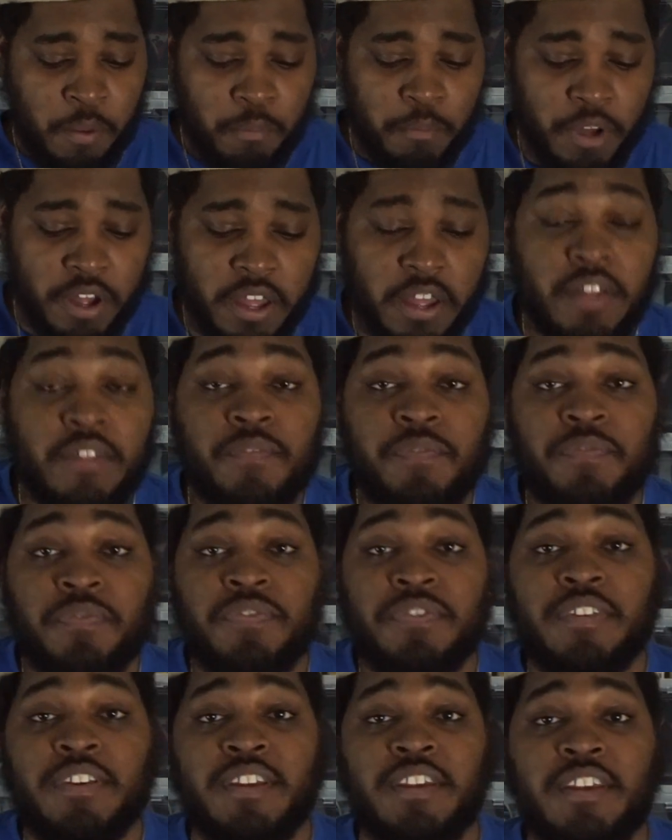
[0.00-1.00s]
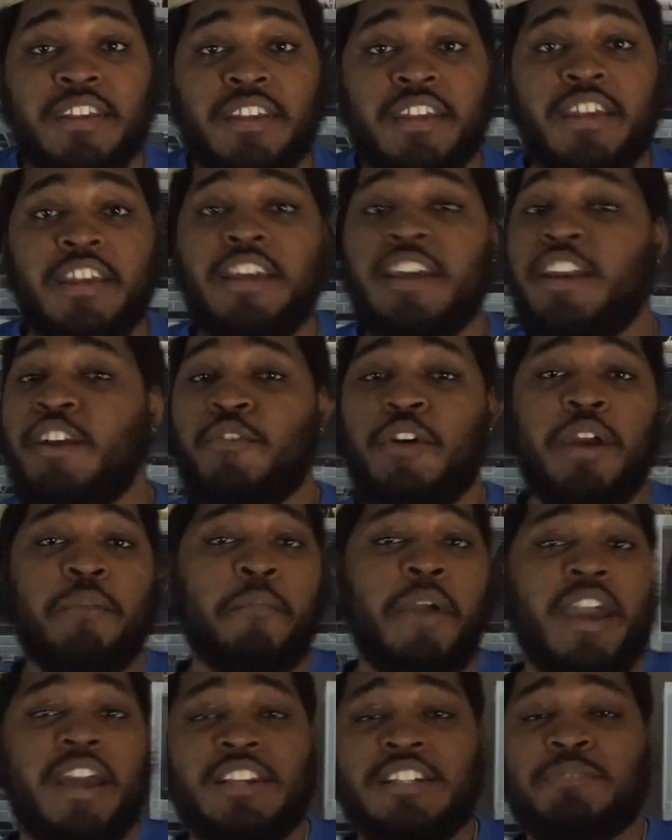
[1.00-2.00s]
But Anyway,
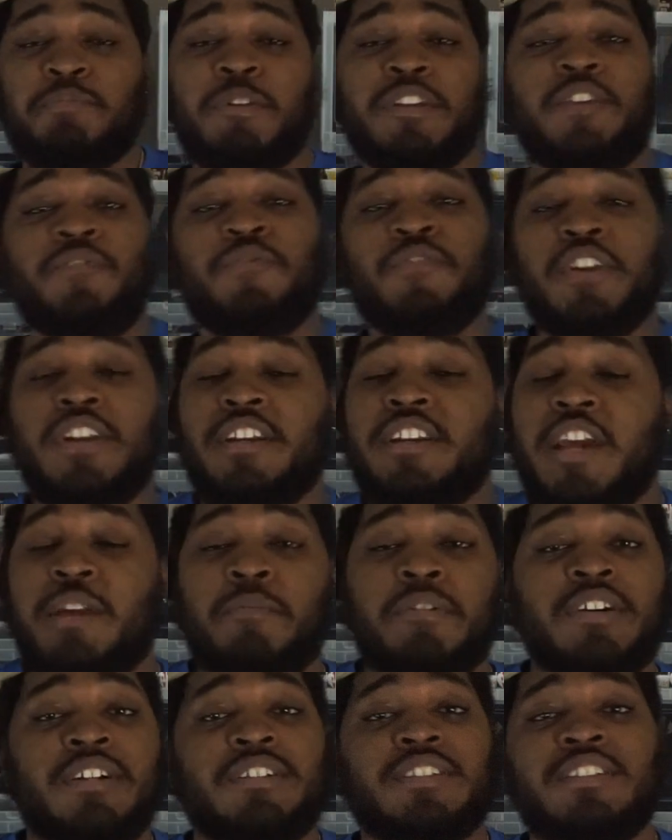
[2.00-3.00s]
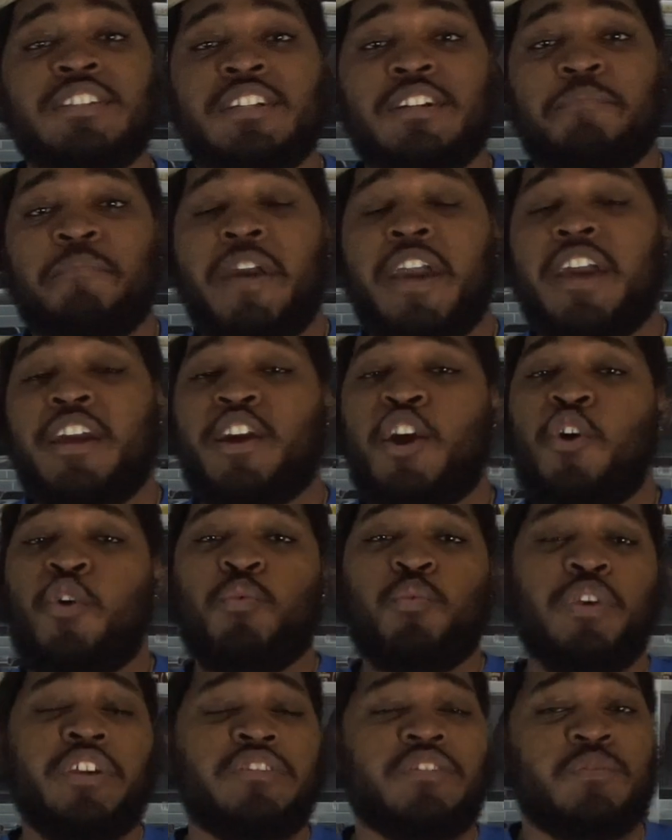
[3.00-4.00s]
man, this has been your friendly neighborhood sneaker man,
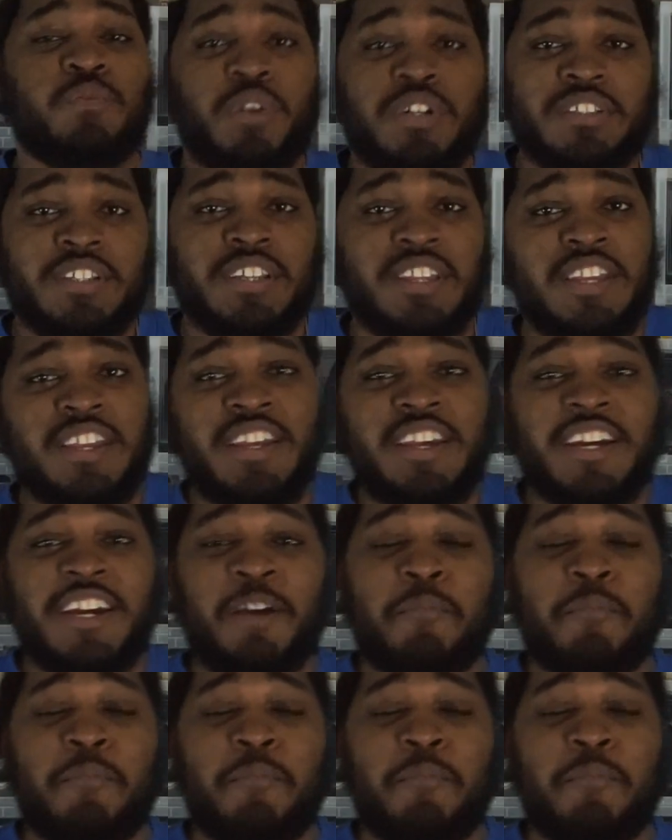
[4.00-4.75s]
Goat Weezy, once again,